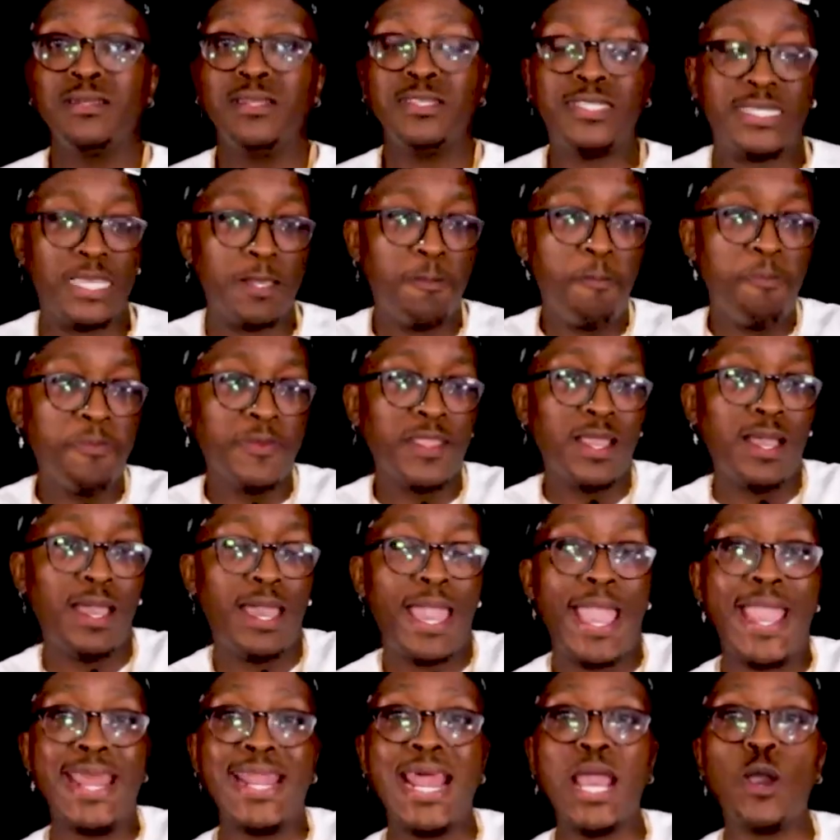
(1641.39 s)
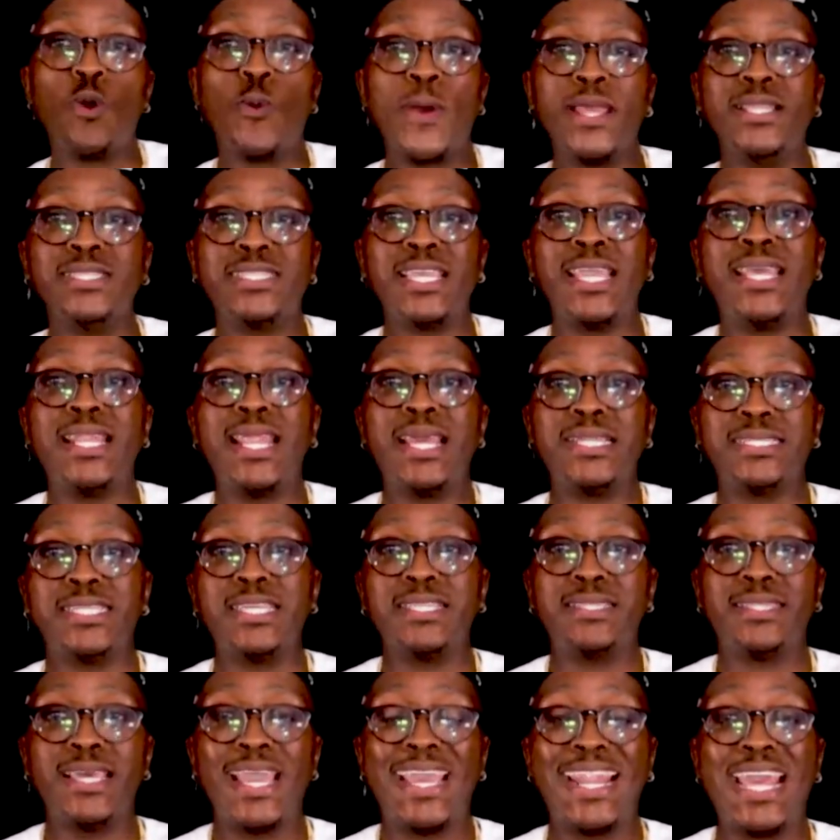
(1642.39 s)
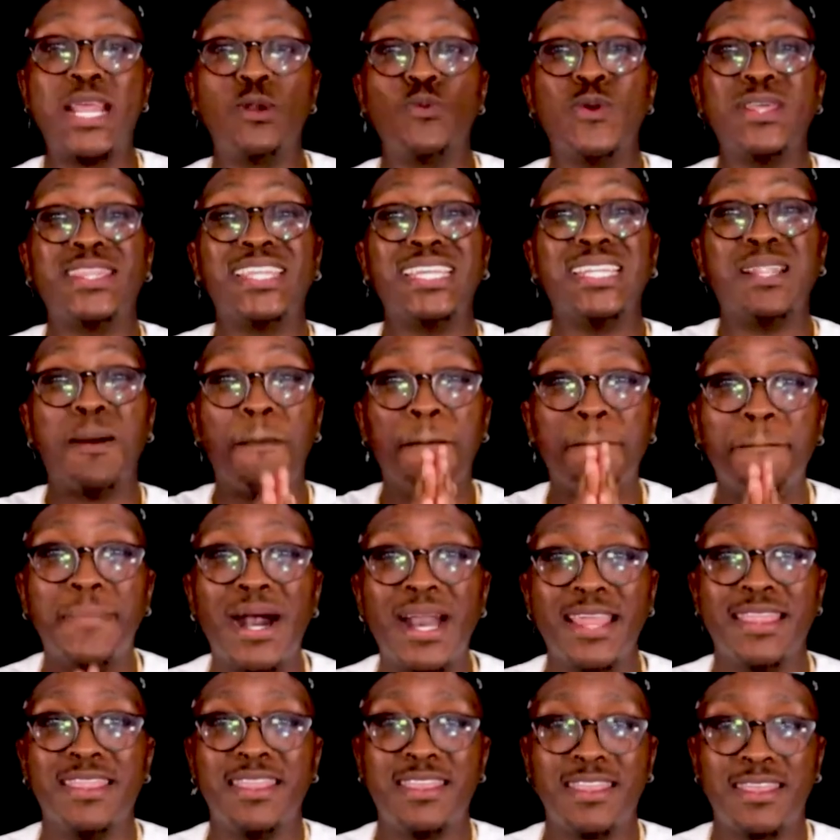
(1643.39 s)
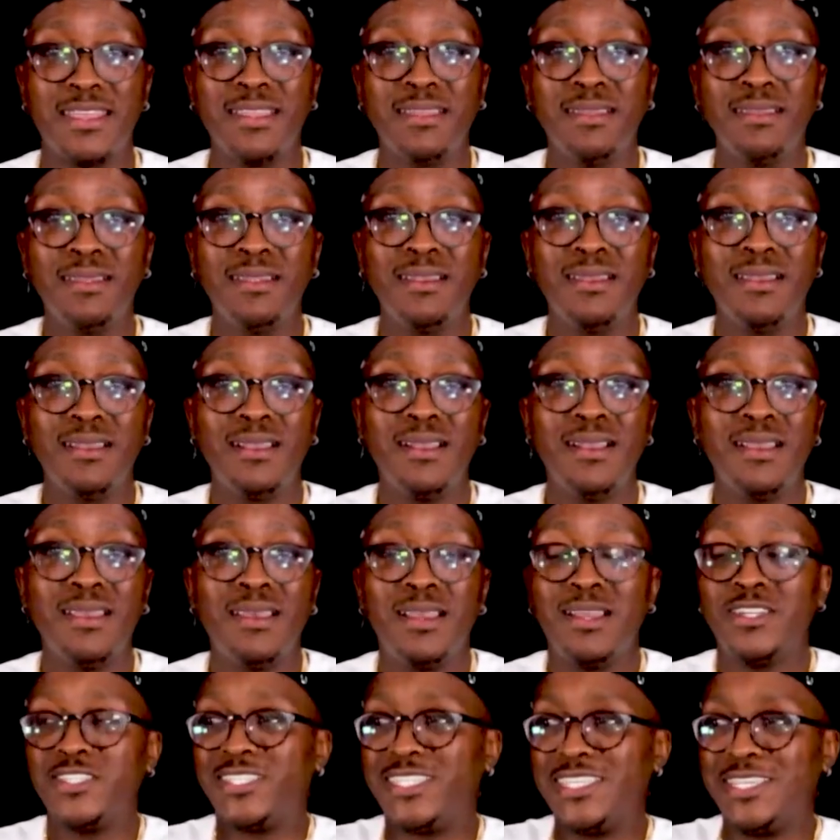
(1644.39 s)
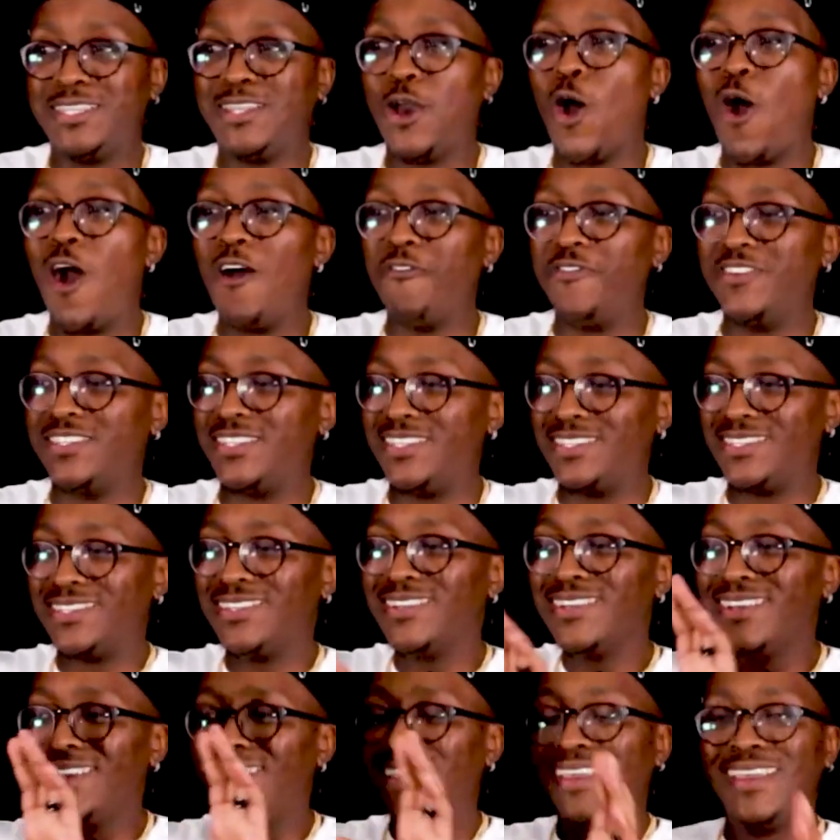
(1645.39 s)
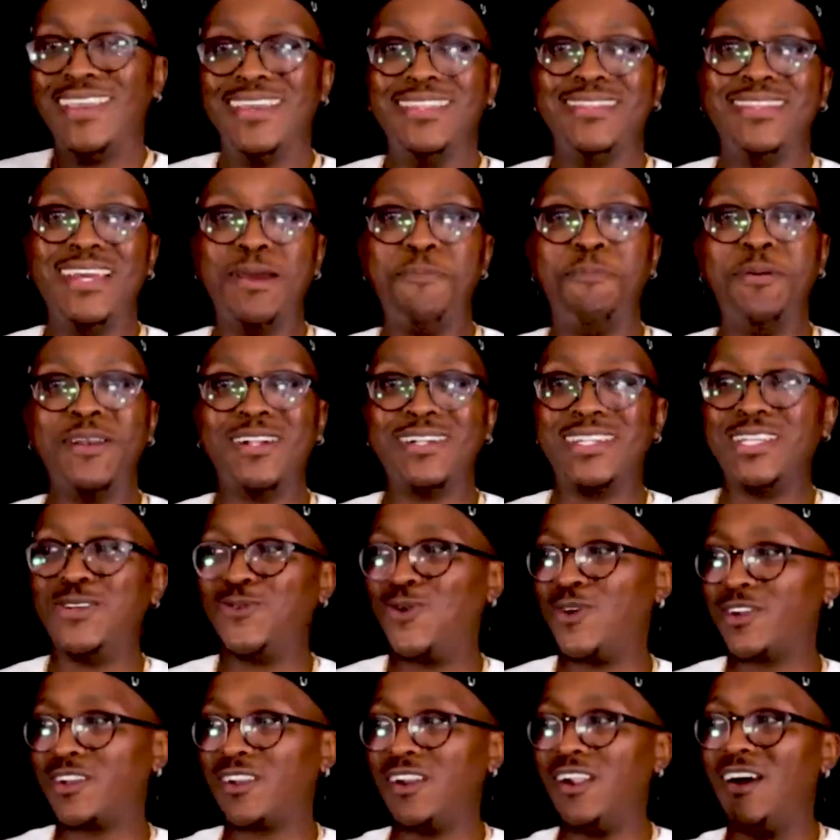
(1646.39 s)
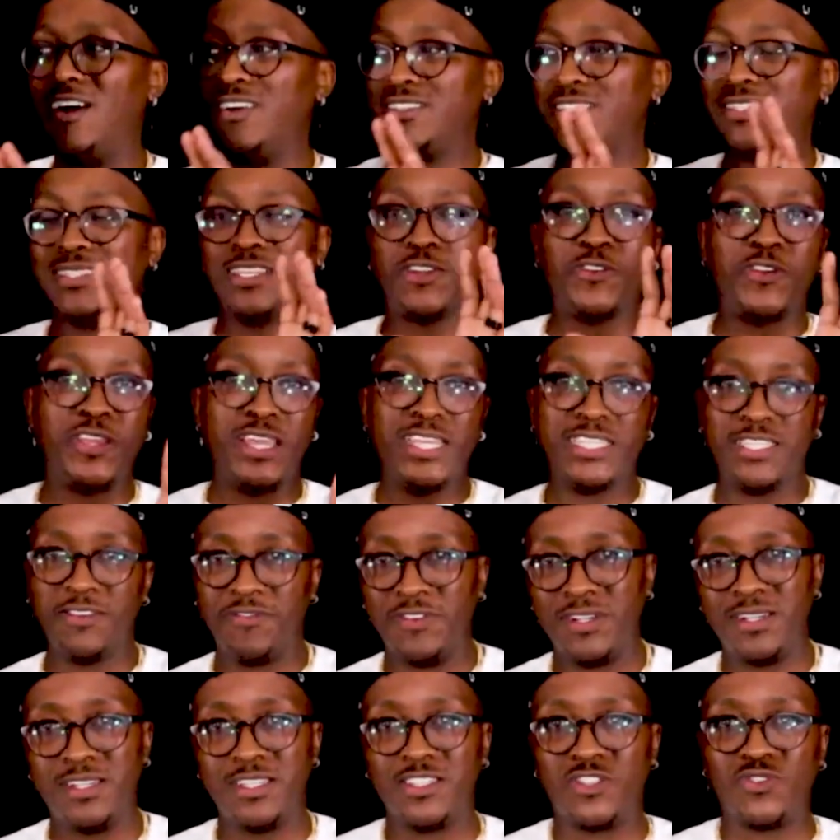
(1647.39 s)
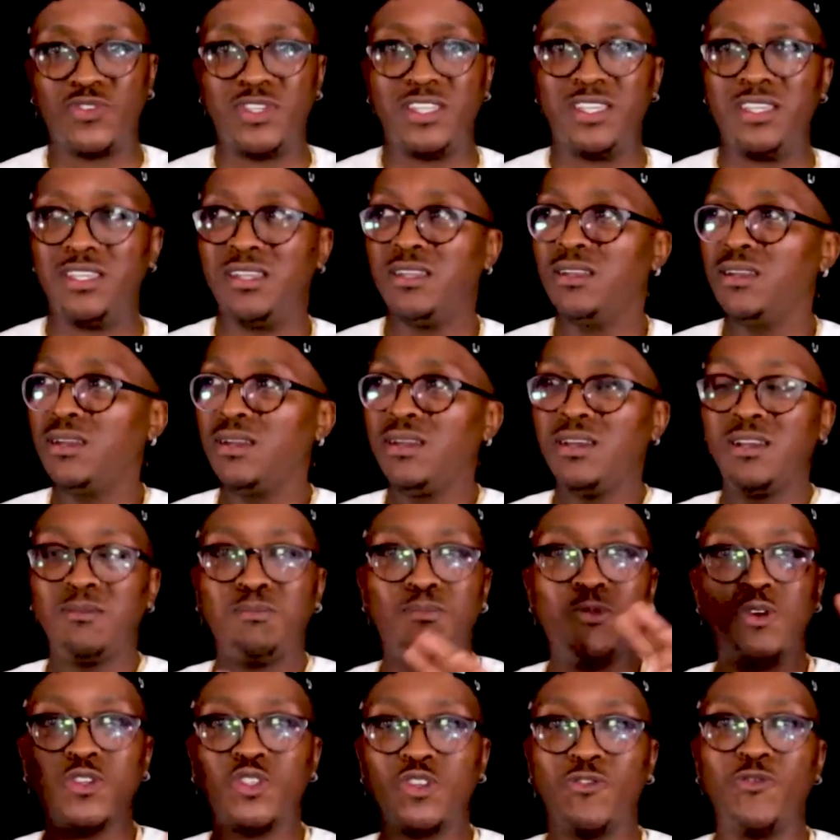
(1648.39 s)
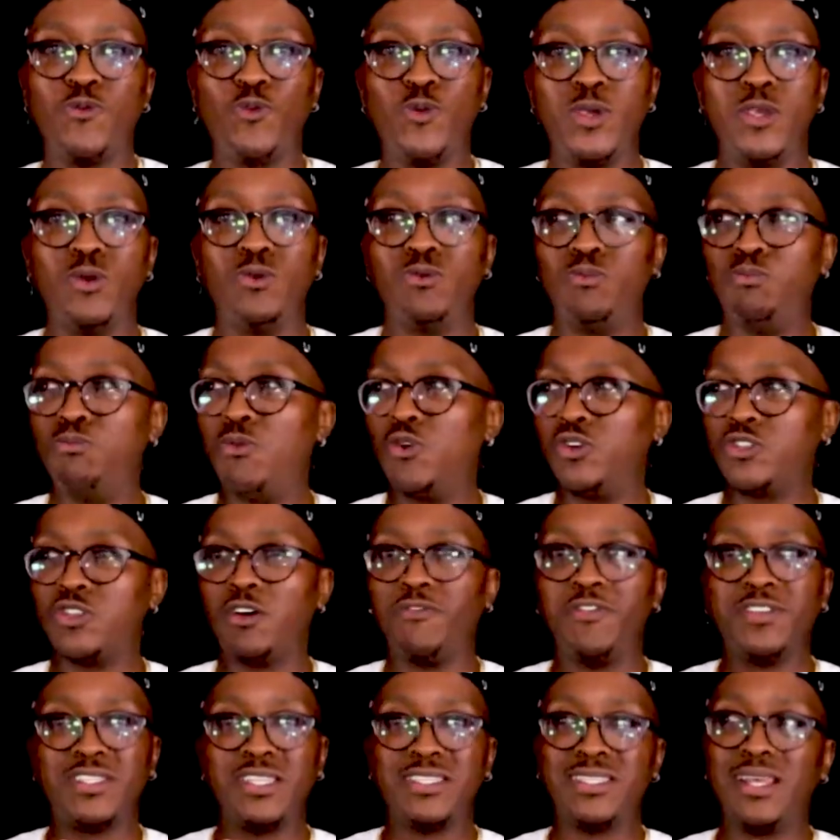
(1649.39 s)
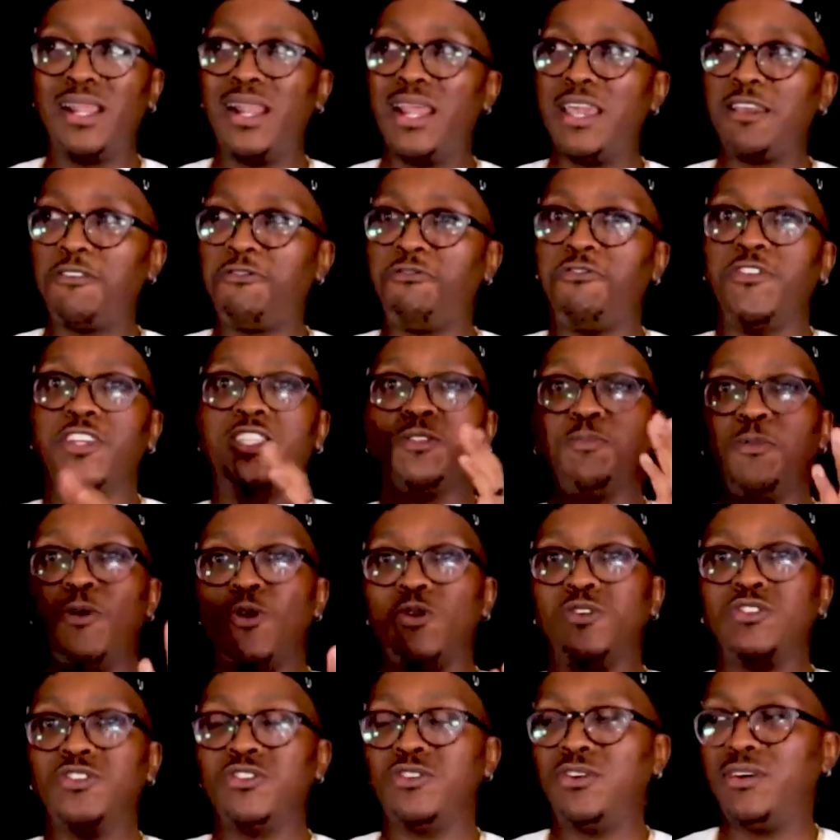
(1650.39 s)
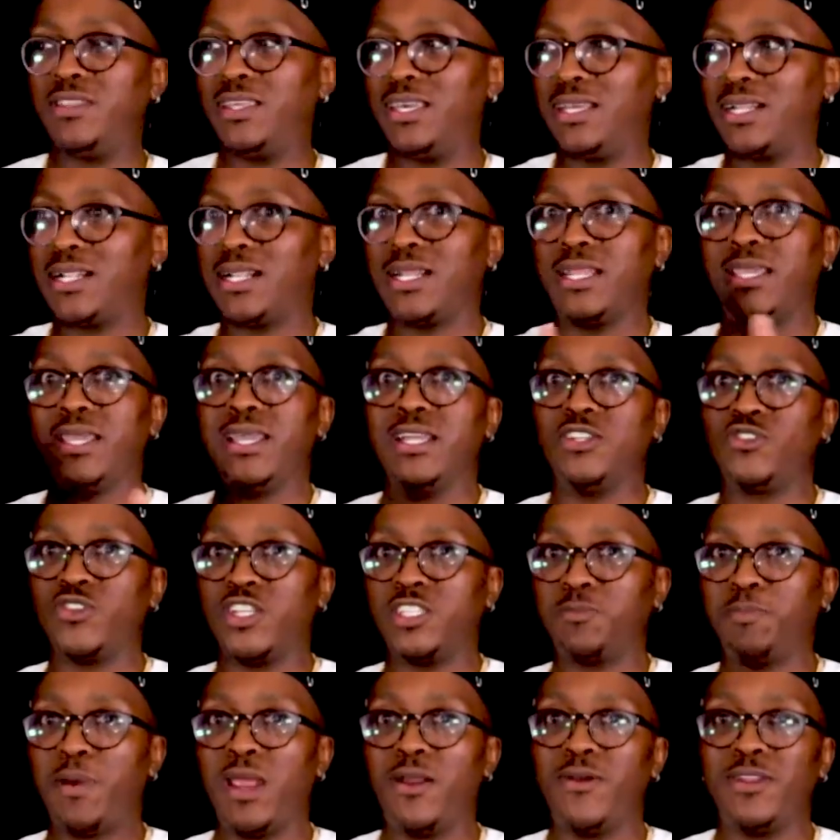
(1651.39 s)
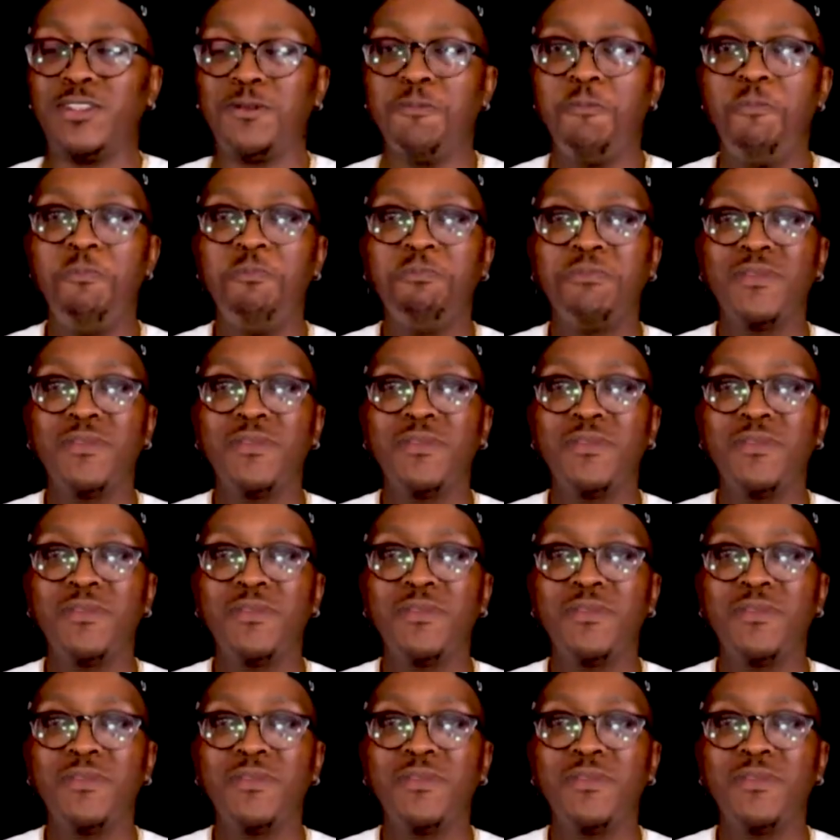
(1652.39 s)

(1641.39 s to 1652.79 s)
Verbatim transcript: See, and I went there and I did that. And within a month, see, the offices in that building were lost. In the creative industry, most of you, most offices are like fish bowls, you know, they're clear and transparent.